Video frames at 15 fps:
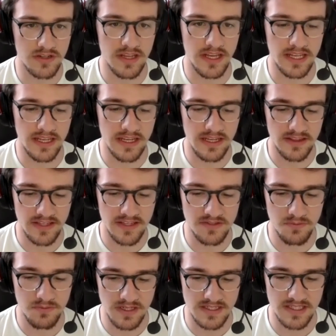Like this
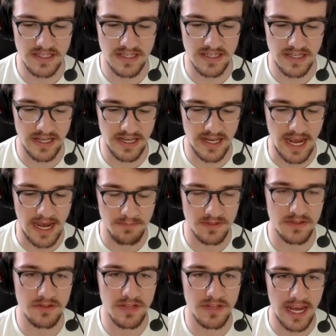was an
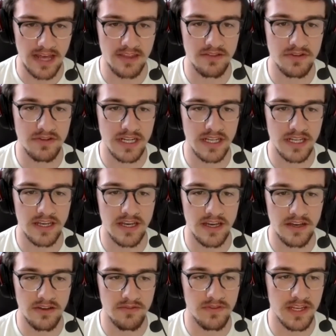absolute gathering
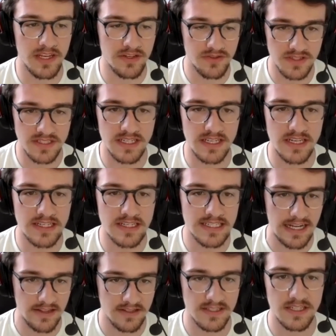of interested and
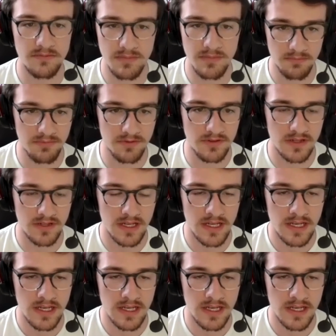talented people.